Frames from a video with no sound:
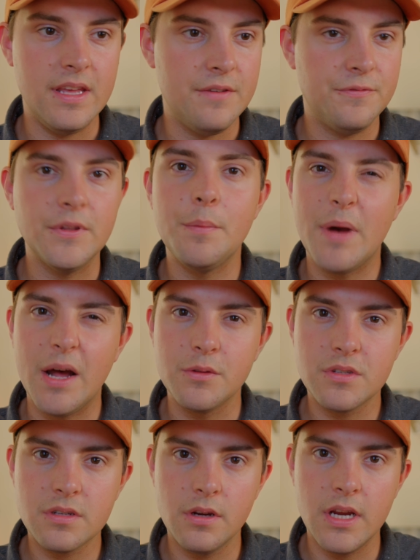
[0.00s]
the flip out
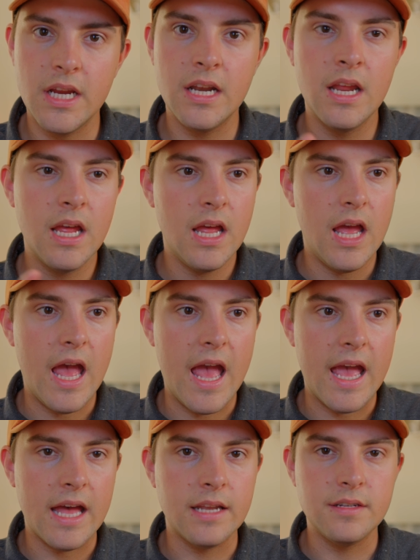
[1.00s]
screen
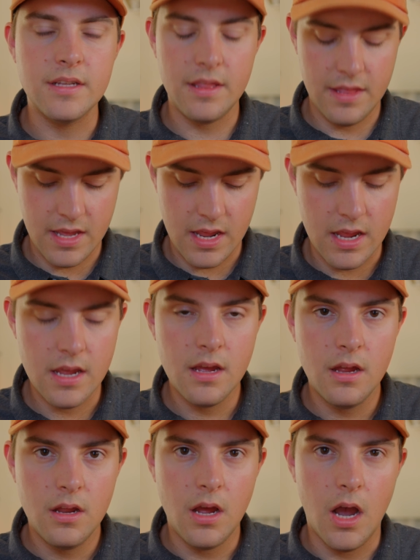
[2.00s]
and the
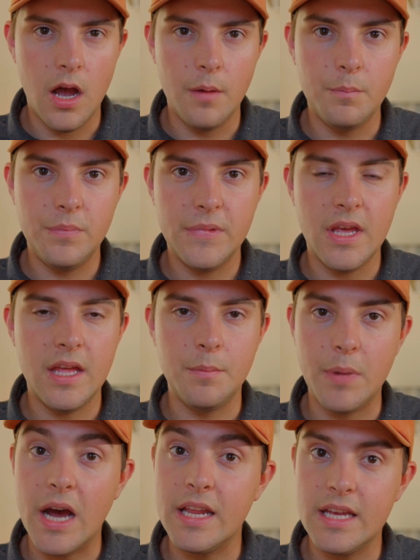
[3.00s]

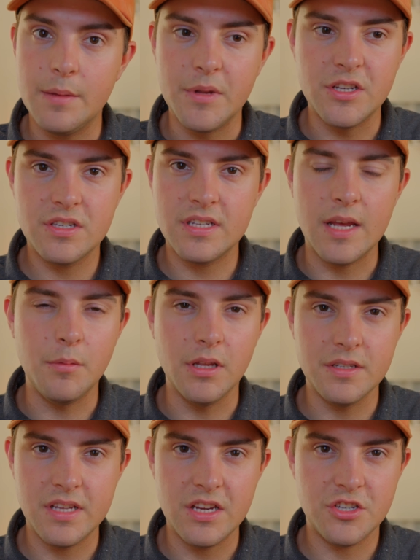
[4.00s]
in-body image
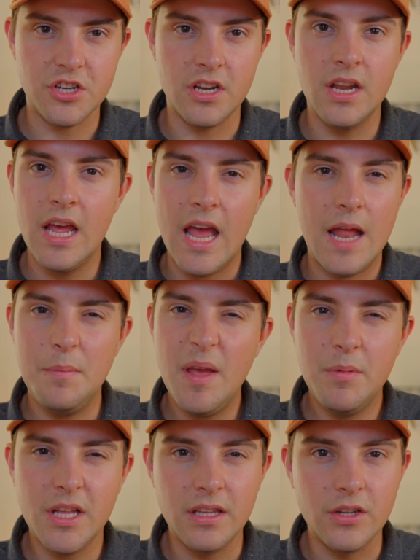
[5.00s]
stabilization, and
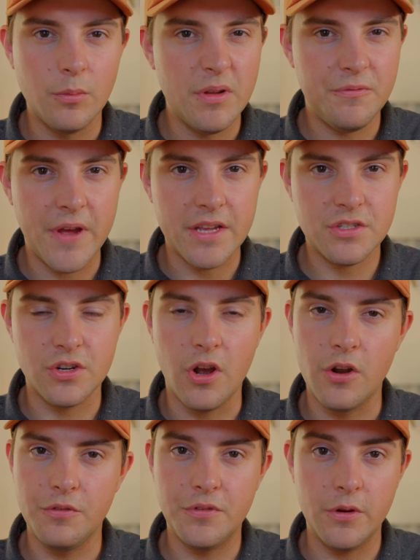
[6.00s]
maybe a little bit faster
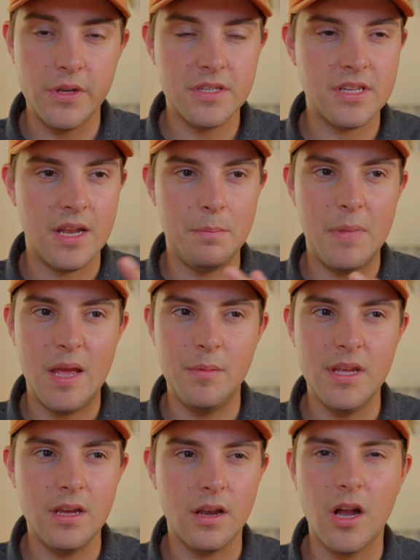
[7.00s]
autofocus, and
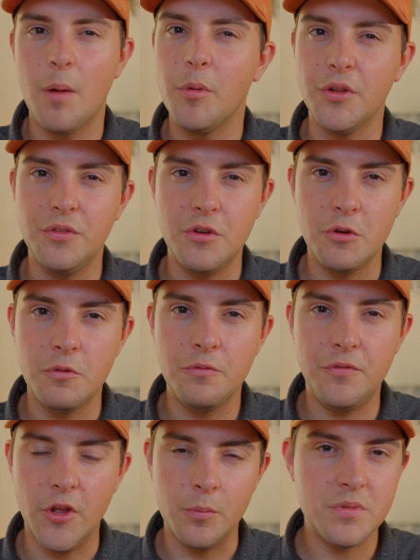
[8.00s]
maybe a couple new
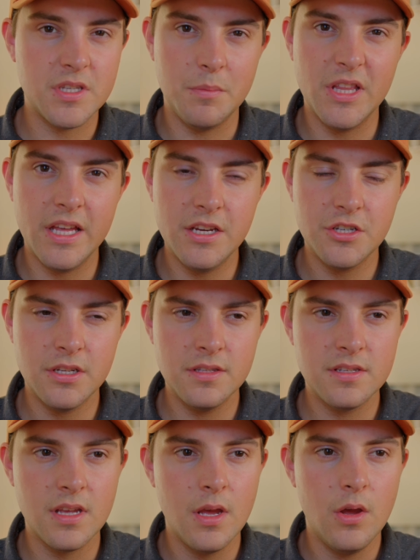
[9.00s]
film
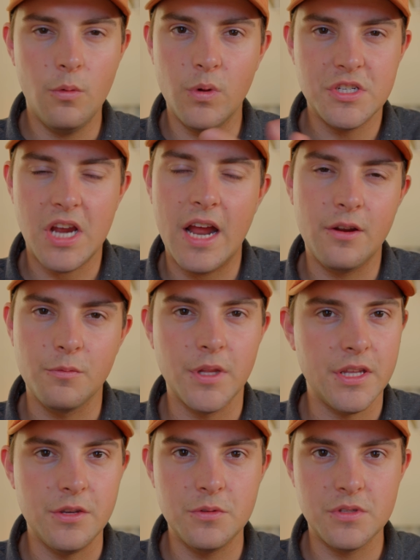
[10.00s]
simulations, which I don't
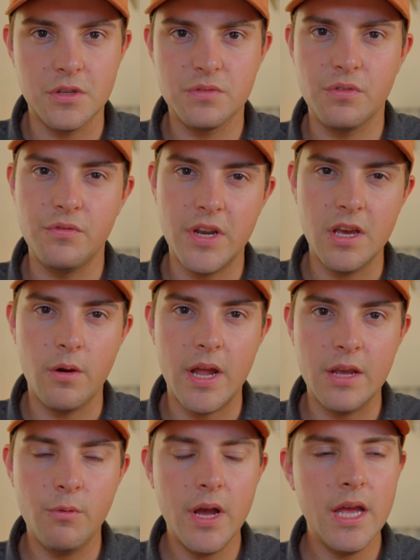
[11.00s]
really use those for video
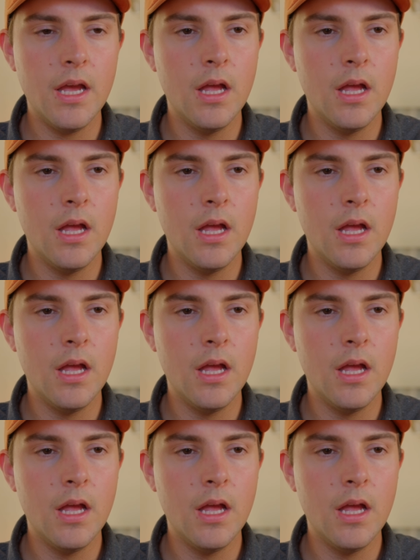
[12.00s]
anyway.